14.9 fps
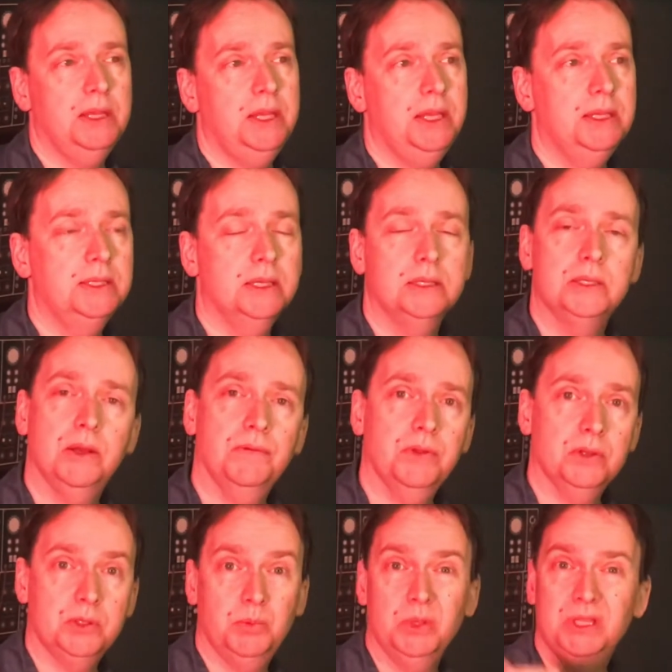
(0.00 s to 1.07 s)
needs. And so if
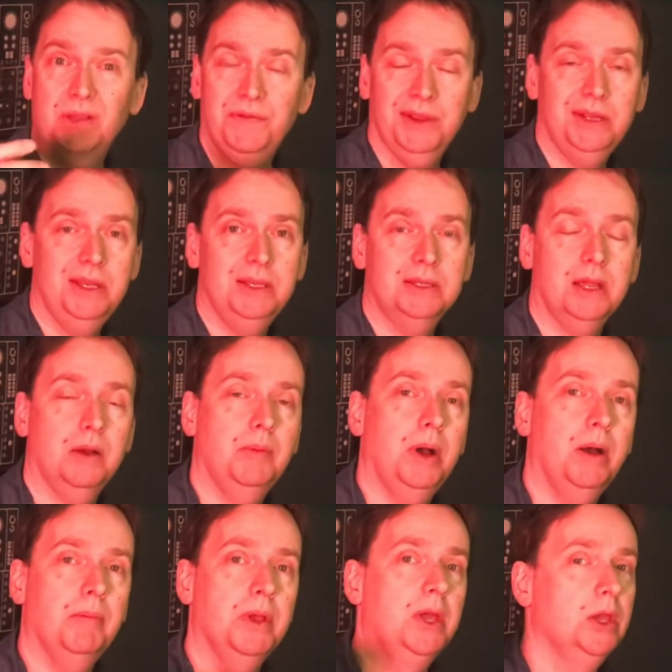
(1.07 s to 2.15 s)
those specific needs come
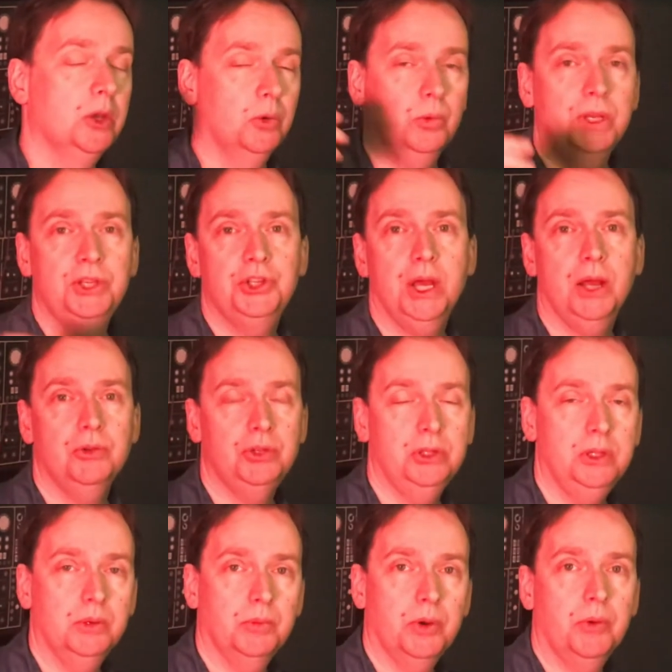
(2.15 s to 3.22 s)
up, reach out to
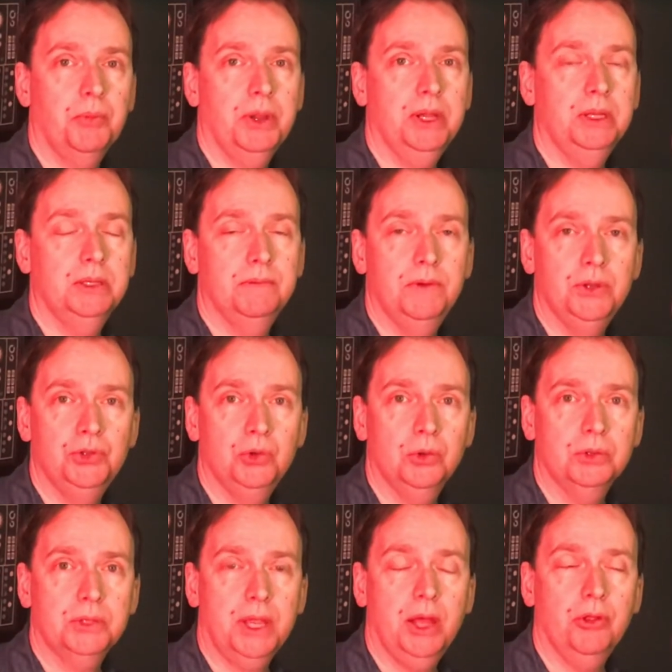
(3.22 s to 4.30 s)
the appropriate
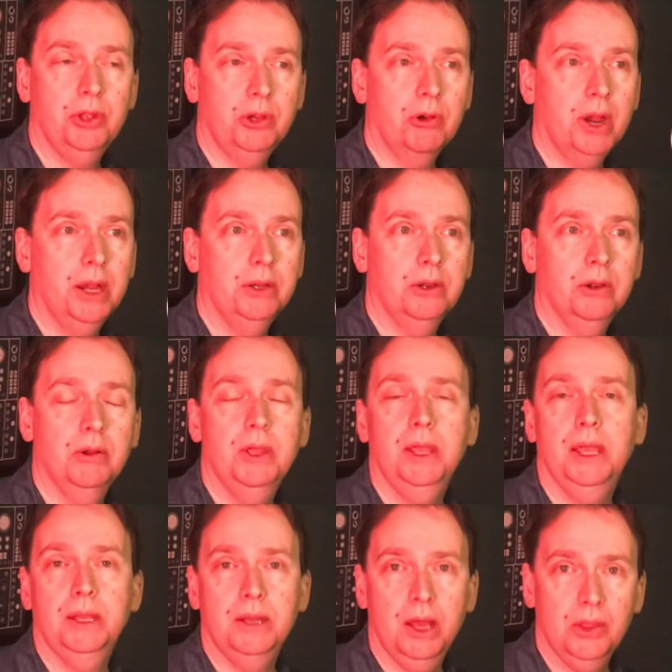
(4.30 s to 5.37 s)
individuals, Kelly Greiner
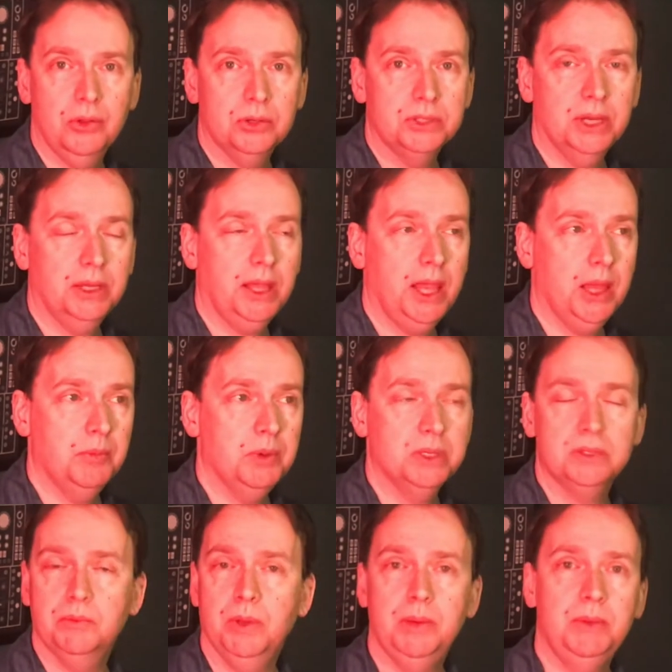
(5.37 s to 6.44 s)
and others on
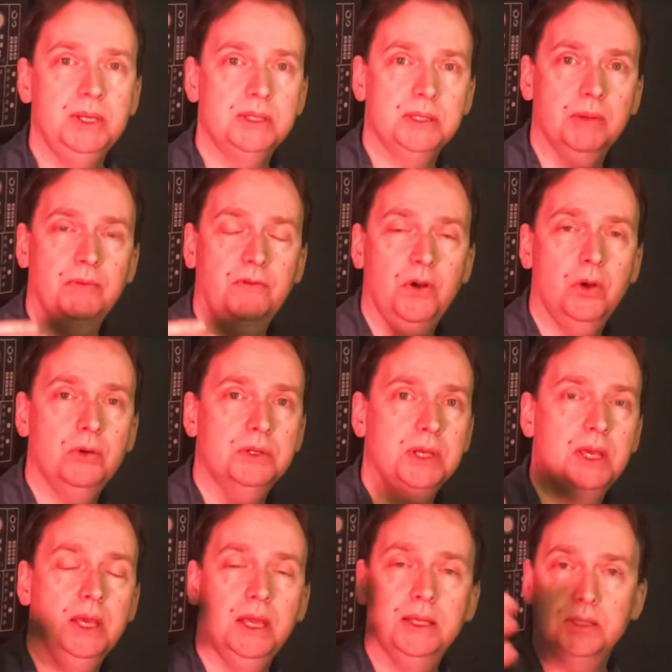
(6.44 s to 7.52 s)
campus, maybe some folks
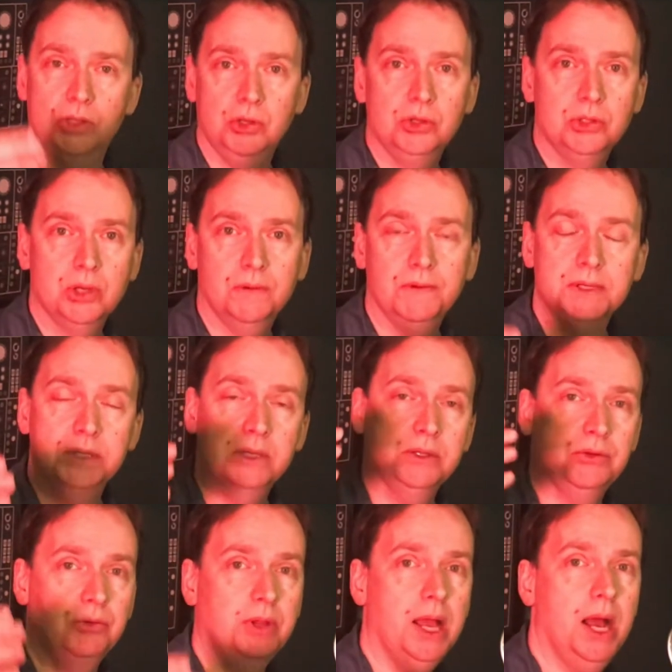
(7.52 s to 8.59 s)
in student services
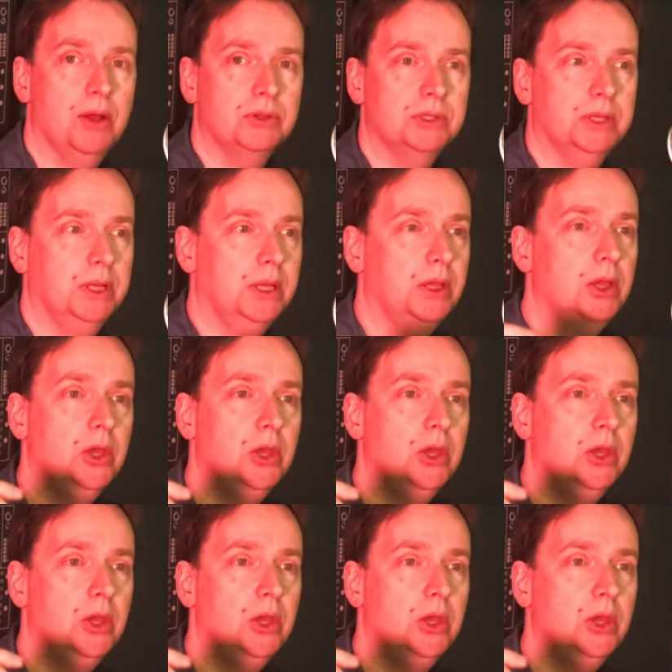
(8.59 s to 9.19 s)
through counseling